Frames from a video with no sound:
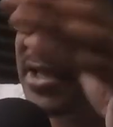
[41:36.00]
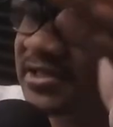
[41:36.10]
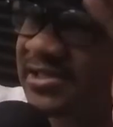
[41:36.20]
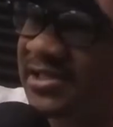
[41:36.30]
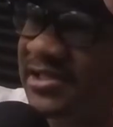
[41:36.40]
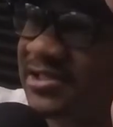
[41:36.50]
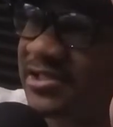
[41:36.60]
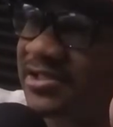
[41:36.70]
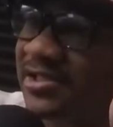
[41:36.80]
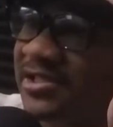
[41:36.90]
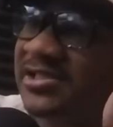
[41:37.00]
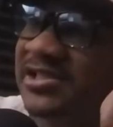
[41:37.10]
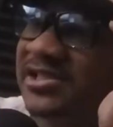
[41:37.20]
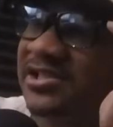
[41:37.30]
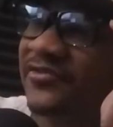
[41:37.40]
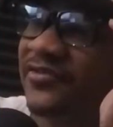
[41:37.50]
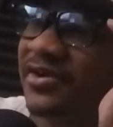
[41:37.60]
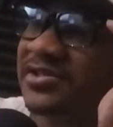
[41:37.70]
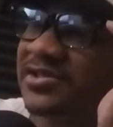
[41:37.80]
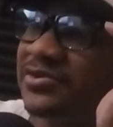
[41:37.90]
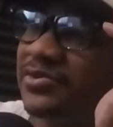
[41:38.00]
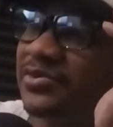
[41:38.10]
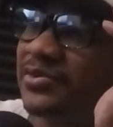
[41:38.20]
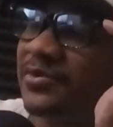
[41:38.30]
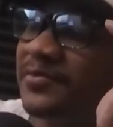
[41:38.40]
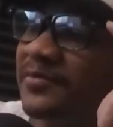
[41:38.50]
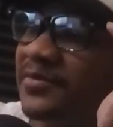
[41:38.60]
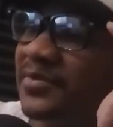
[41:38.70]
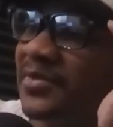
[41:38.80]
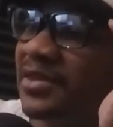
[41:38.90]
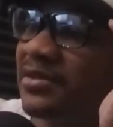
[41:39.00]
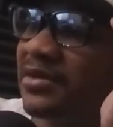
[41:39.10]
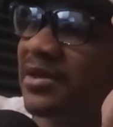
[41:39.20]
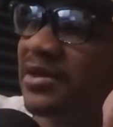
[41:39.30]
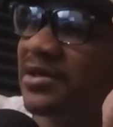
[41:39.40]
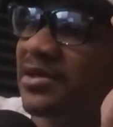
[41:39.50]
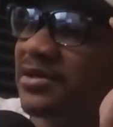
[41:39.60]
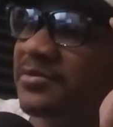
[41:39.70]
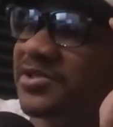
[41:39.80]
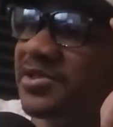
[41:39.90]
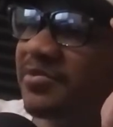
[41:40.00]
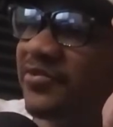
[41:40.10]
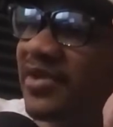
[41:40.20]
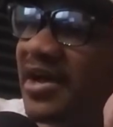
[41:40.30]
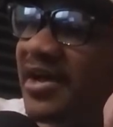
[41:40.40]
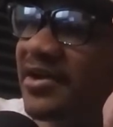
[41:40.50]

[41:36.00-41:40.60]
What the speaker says: just because it's easier for us to simplify or